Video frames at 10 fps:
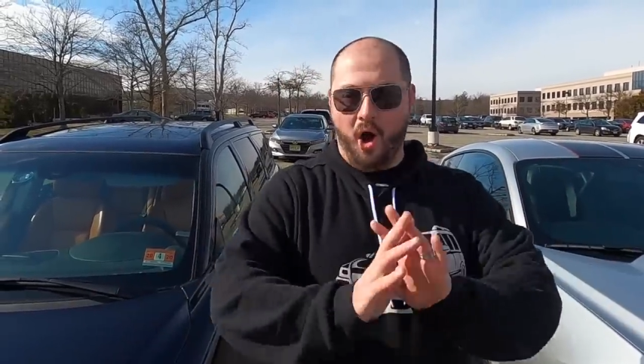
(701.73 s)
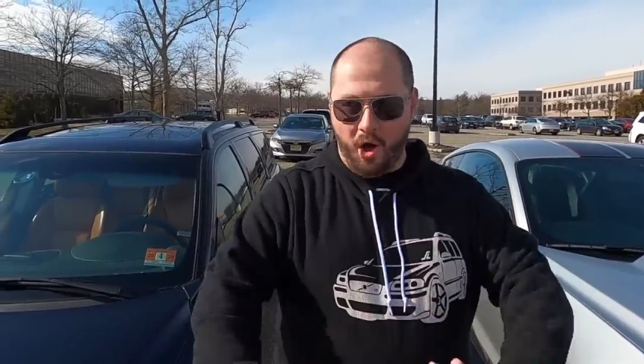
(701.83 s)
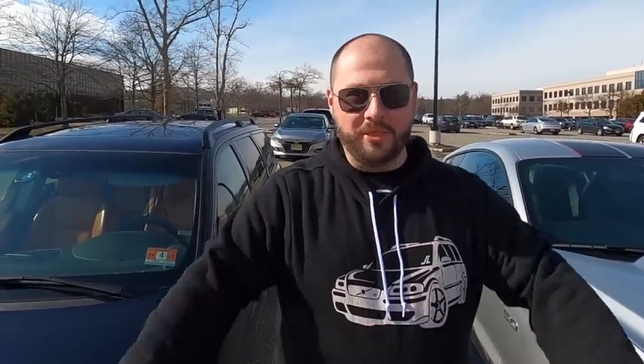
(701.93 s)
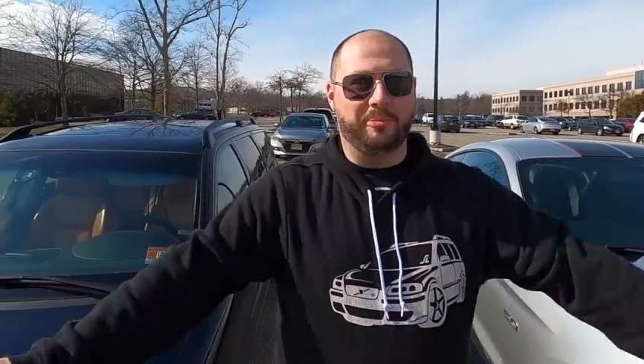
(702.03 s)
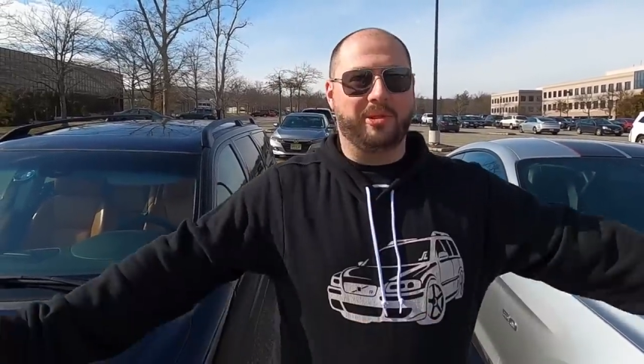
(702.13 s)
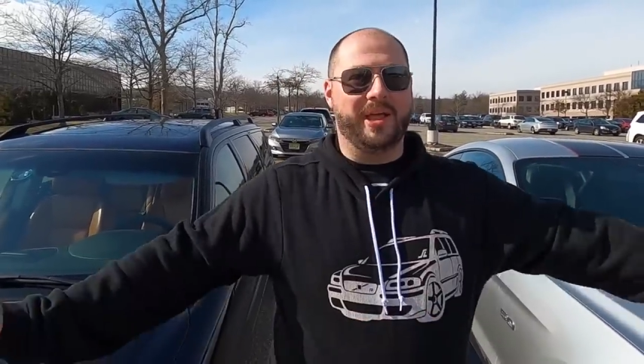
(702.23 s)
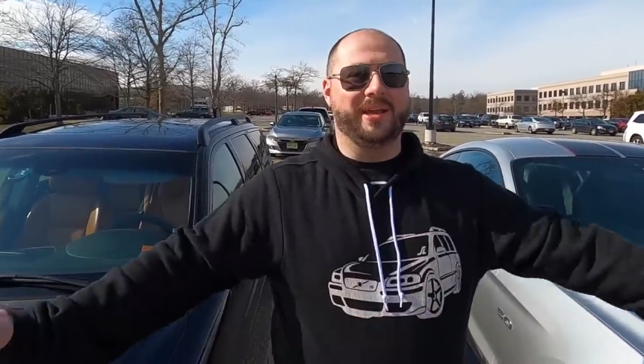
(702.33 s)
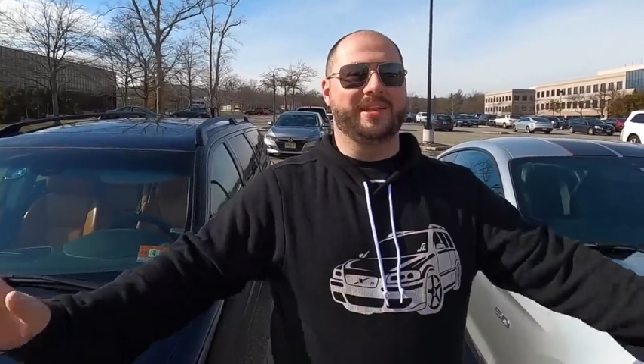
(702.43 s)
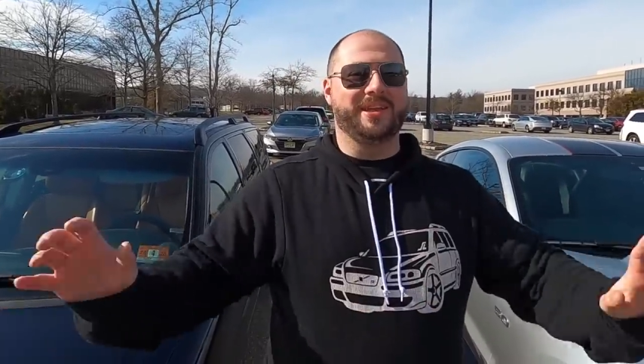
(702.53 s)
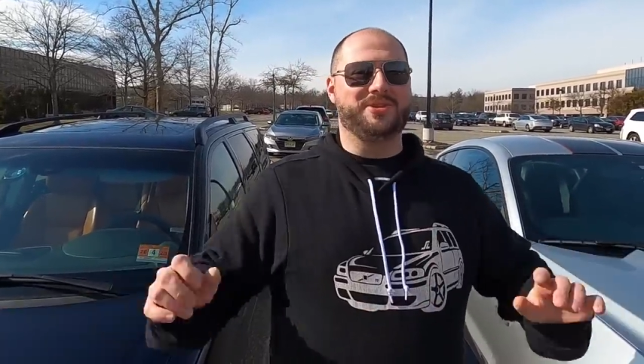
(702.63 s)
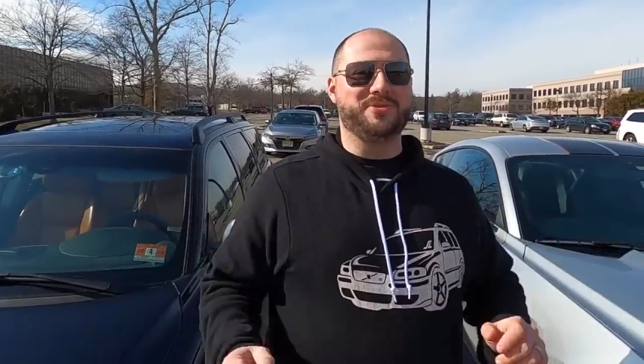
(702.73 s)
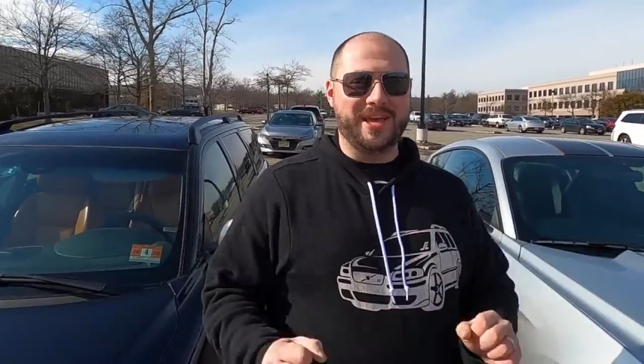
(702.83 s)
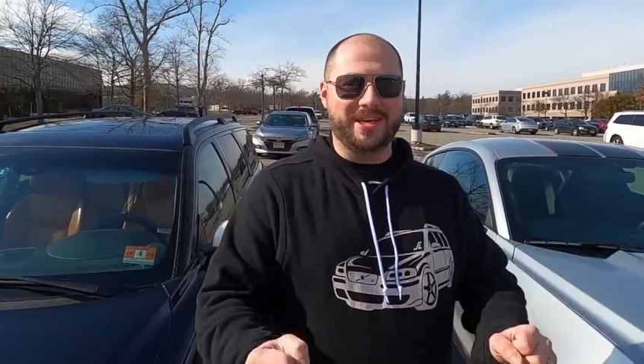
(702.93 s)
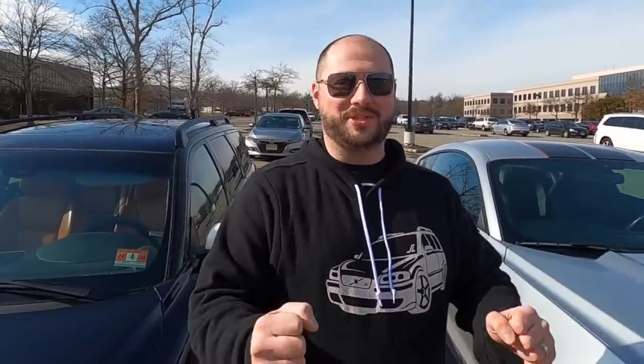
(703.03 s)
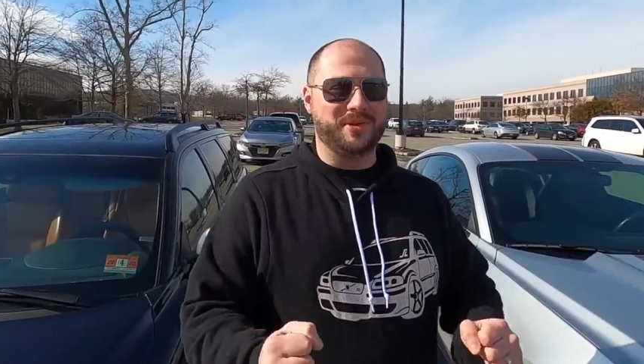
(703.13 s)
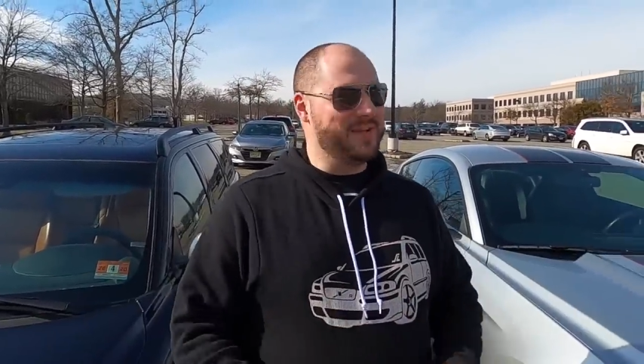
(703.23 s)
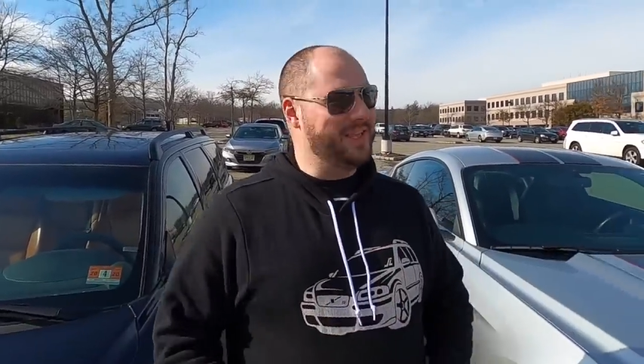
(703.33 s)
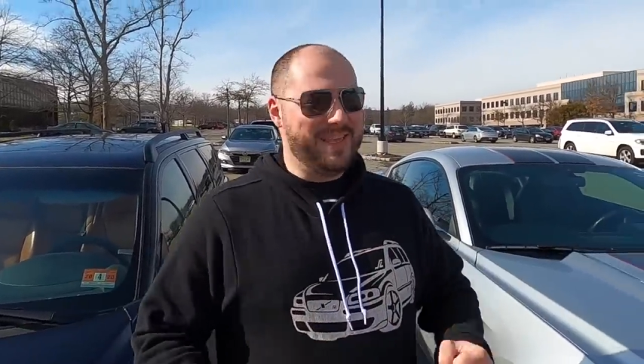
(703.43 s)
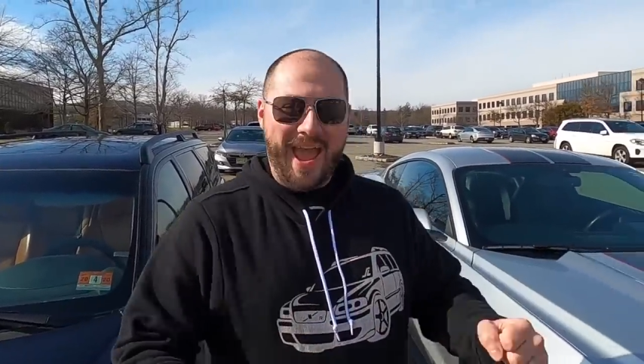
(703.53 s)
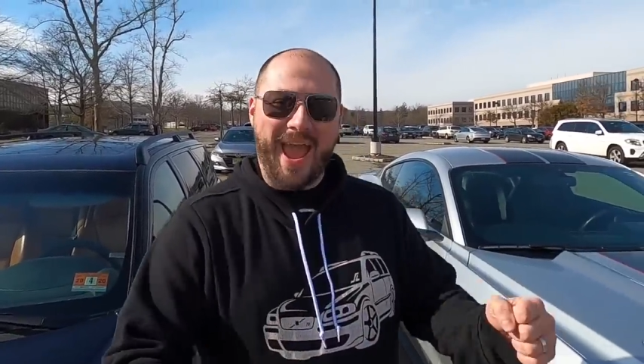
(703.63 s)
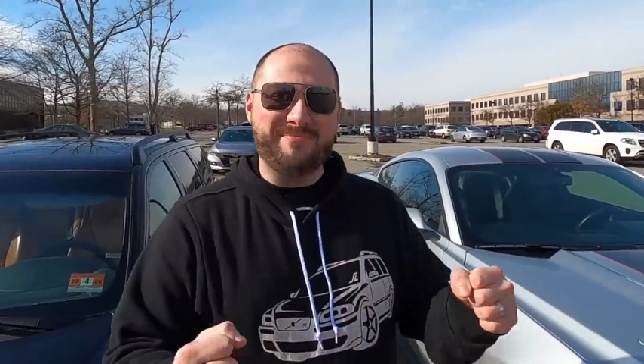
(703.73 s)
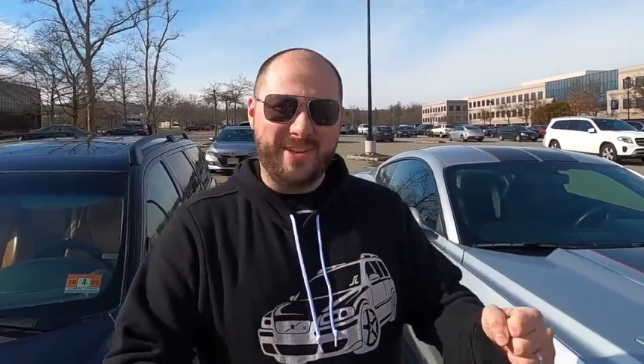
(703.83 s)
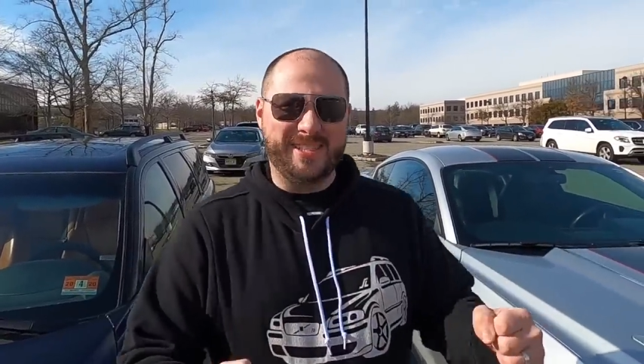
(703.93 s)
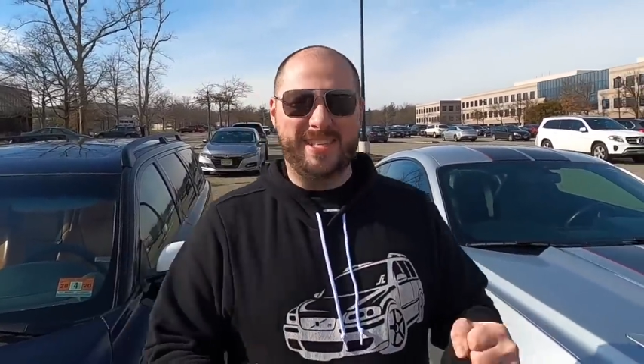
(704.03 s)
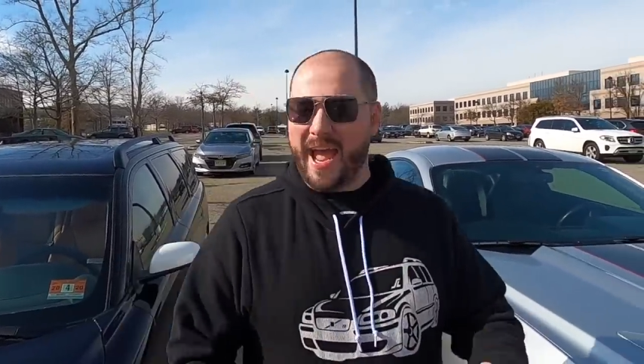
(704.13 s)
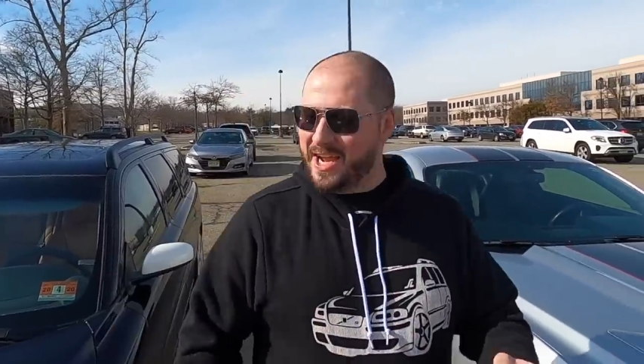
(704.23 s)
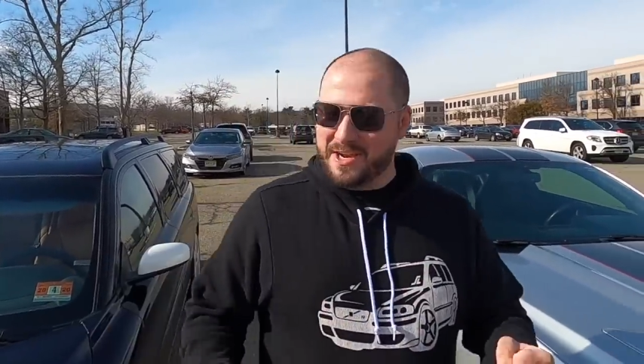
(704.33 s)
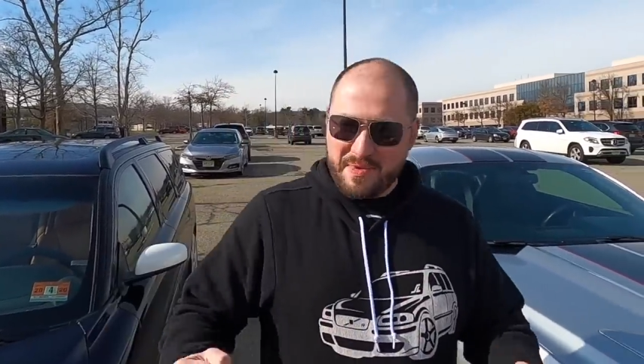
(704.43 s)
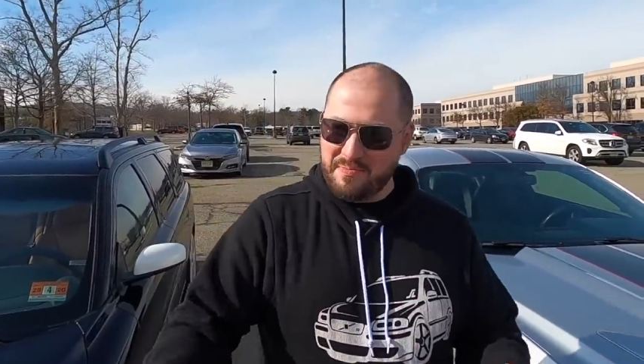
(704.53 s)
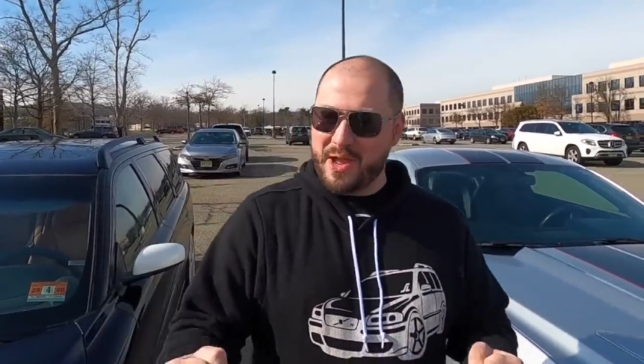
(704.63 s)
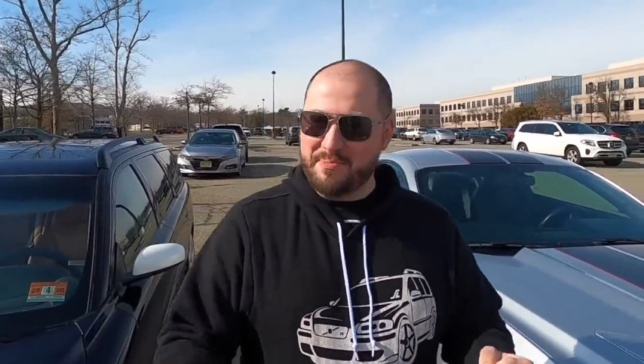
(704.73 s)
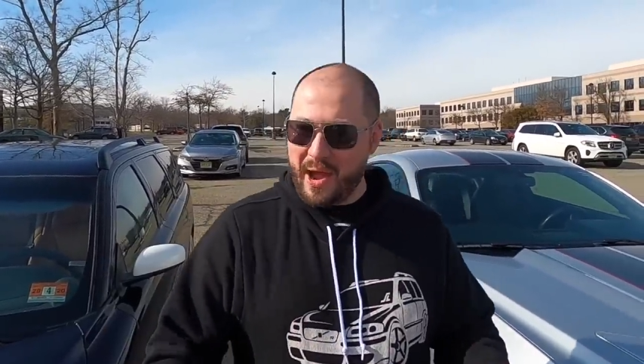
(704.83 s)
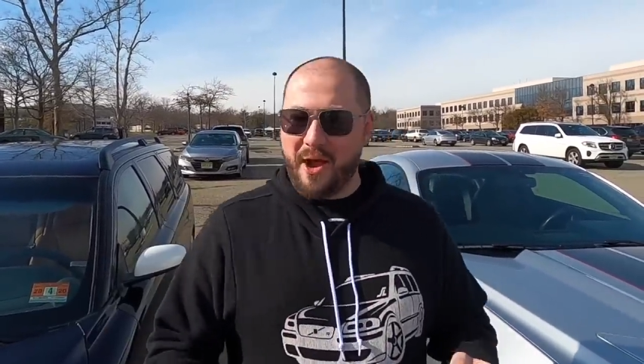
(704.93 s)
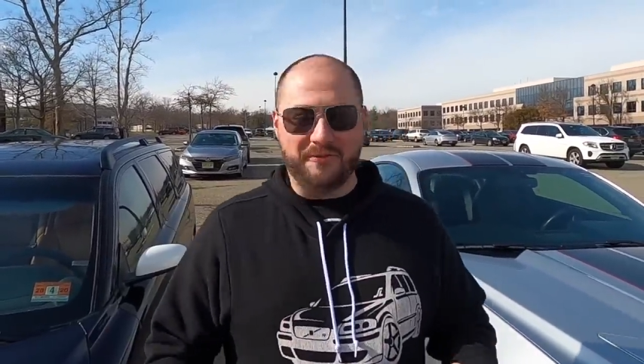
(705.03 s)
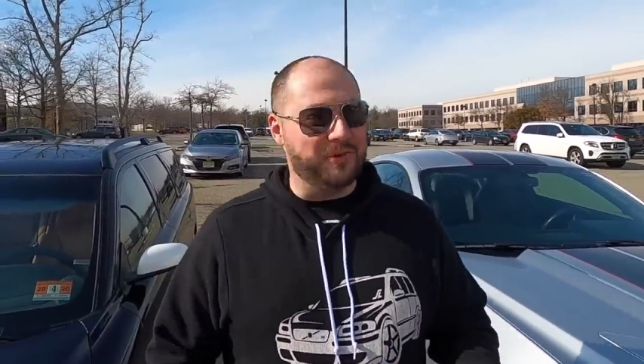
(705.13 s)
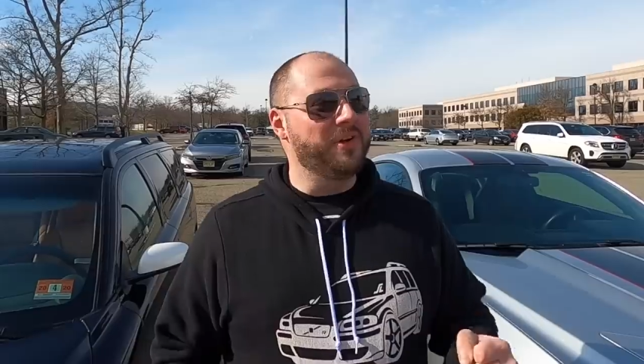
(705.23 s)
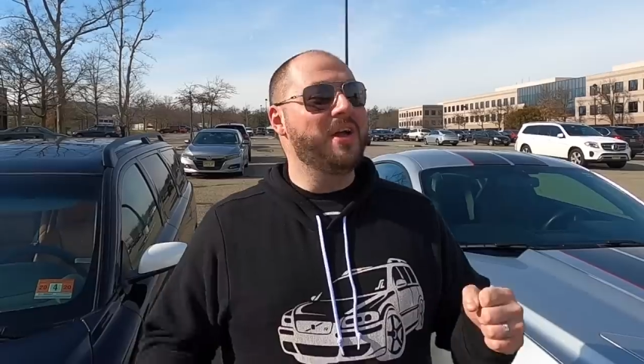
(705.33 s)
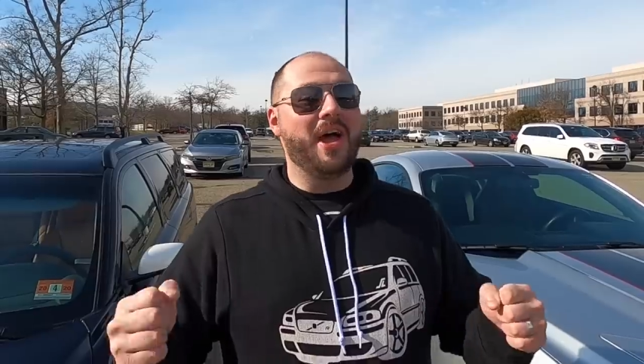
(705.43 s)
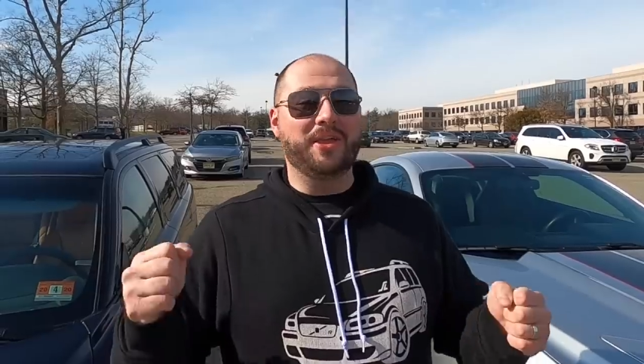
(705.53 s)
on the planet. Like you get into it, you're like, yeah, Mustang, gonna be big and powerful.